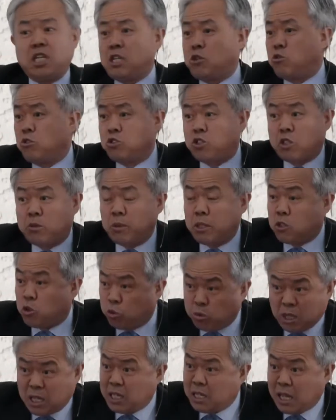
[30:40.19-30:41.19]
equals to be
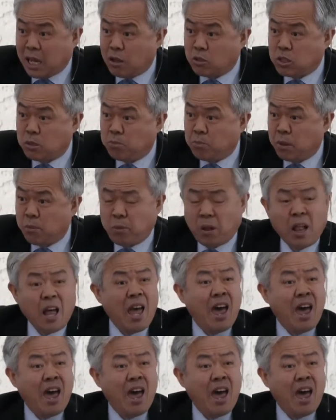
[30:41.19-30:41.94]
20,000 people.